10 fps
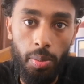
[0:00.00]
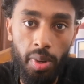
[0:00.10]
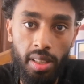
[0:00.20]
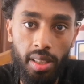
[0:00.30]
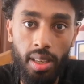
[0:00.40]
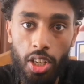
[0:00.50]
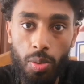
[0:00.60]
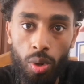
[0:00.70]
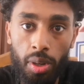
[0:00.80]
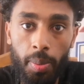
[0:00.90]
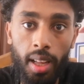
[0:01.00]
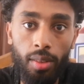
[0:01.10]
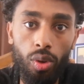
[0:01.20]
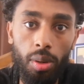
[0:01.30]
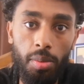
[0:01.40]
basic dashboard
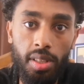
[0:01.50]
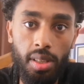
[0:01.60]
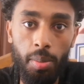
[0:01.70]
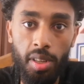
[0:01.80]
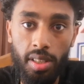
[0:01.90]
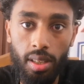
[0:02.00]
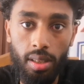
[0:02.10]
platforms, basic